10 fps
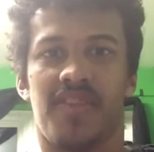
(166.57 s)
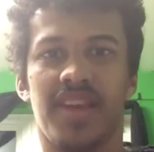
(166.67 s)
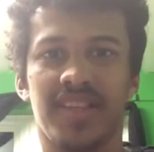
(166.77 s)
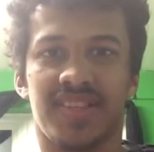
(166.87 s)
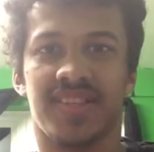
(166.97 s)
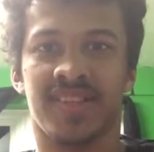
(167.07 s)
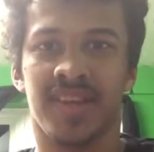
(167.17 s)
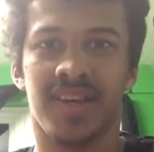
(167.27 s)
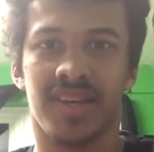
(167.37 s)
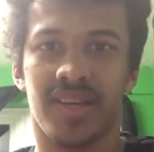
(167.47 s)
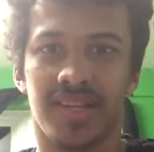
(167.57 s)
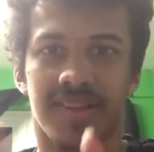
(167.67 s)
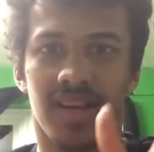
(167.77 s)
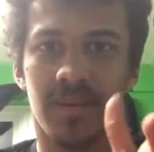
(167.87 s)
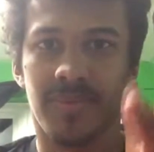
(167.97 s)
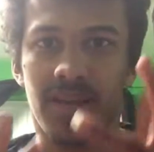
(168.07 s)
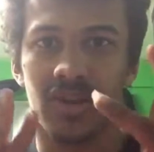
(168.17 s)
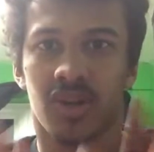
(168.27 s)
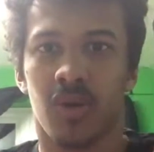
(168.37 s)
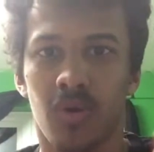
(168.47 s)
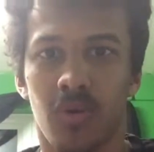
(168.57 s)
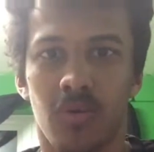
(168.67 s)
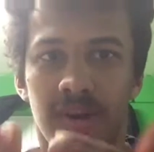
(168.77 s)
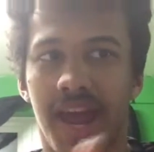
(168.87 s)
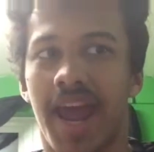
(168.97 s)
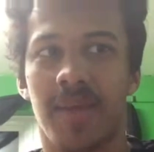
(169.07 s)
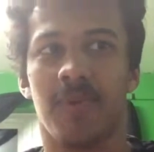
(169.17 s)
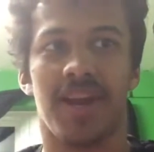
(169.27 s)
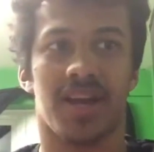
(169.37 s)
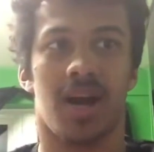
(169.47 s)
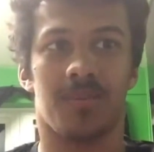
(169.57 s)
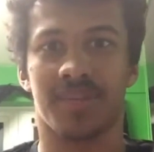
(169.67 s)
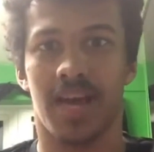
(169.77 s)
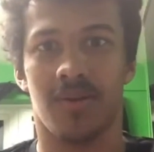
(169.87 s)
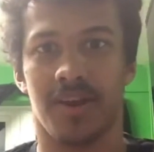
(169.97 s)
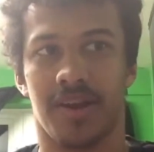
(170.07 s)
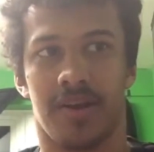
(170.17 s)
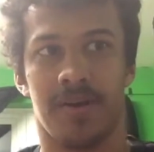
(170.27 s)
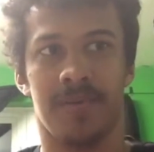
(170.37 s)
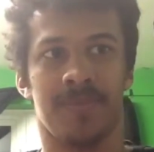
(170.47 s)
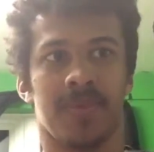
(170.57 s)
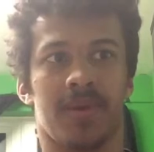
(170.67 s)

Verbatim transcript: this is going to be a cool game when it comes out, you know?